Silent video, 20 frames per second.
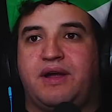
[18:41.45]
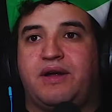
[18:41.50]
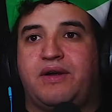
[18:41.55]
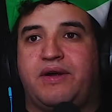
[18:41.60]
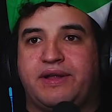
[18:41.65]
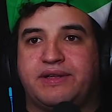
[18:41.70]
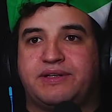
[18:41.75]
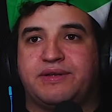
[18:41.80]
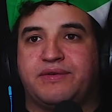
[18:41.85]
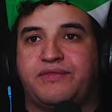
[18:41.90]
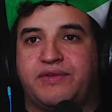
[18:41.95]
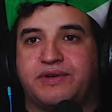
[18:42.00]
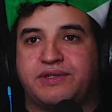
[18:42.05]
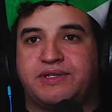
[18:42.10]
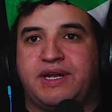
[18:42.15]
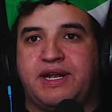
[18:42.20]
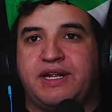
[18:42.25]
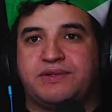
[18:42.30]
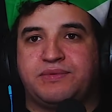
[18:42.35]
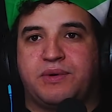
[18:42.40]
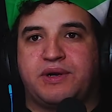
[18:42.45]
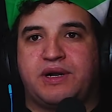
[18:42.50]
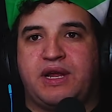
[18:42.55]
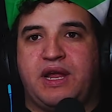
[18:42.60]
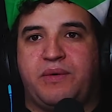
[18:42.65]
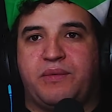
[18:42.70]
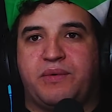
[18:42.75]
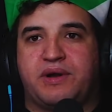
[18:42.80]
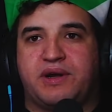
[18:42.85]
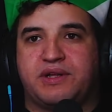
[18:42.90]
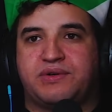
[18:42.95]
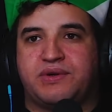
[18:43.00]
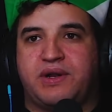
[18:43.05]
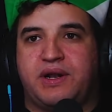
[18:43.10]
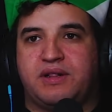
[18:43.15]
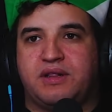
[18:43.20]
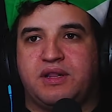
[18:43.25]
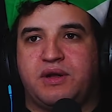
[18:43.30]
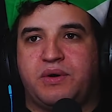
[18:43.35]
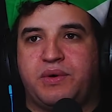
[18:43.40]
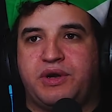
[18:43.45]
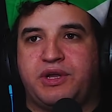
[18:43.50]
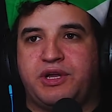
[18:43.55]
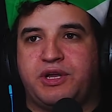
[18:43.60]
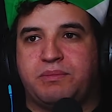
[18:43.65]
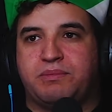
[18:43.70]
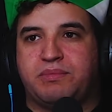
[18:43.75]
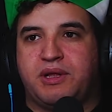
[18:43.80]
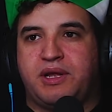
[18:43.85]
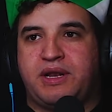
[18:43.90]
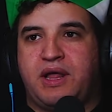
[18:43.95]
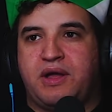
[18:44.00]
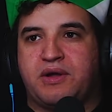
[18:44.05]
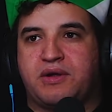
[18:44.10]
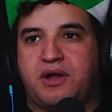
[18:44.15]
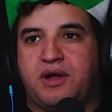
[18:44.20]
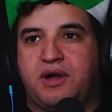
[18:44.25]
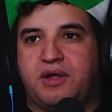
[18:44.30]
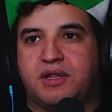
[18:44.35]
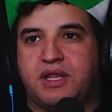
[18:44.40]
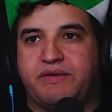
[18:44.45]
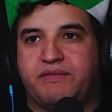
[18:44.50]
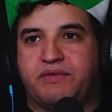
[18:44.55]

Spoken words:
like, all right, so for today's workout, we're going to try to lower your blood alcohol